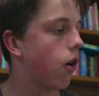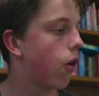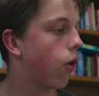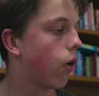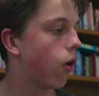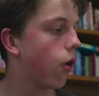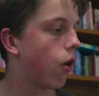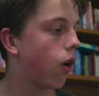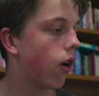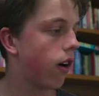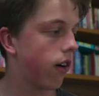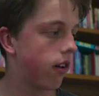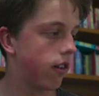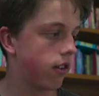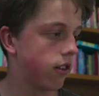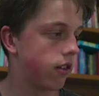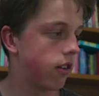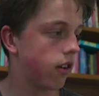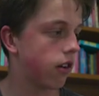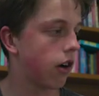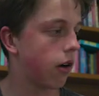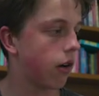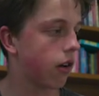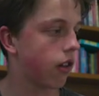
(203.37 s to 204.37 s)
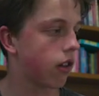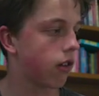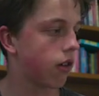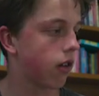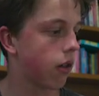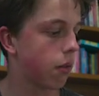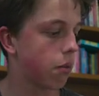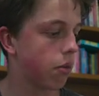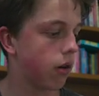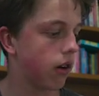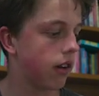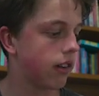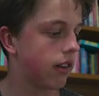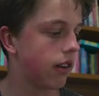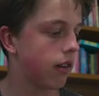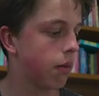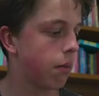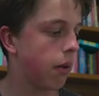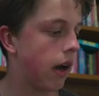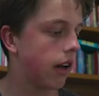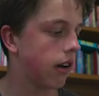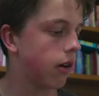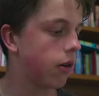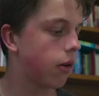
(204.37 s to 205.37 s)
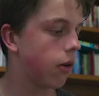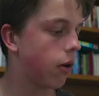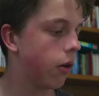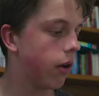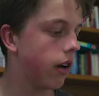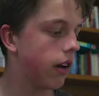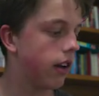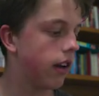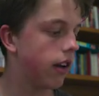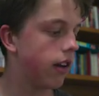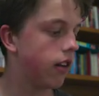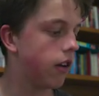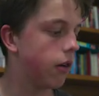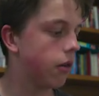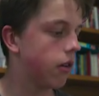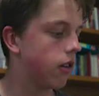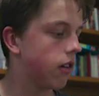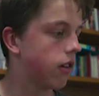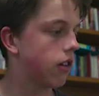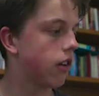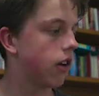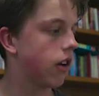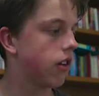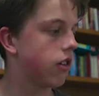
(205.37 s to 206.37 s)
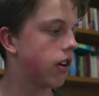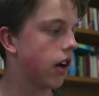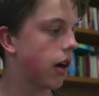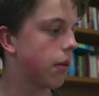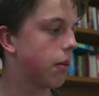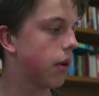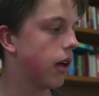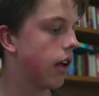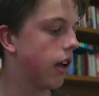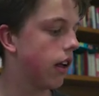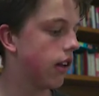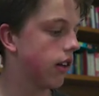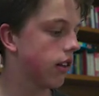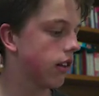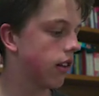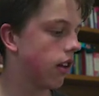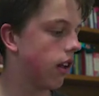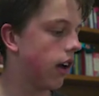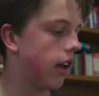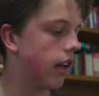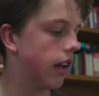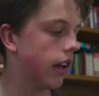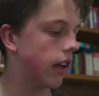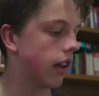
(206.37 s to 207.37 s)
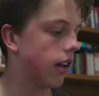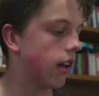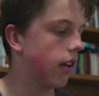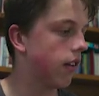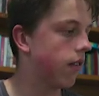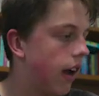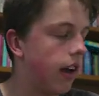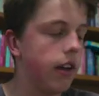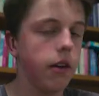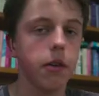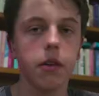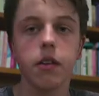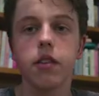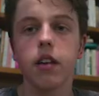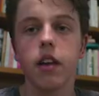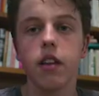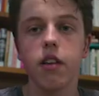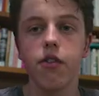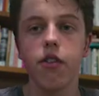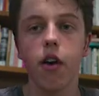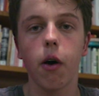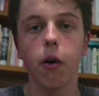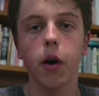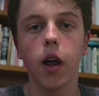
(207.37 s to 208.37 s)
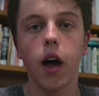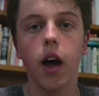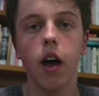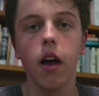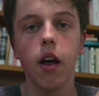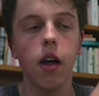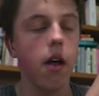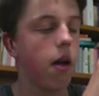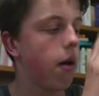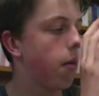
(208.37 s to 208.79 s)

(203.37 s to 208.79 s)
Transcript: or going through the presets panel, all you need to do is search up lightning and you'll see the folder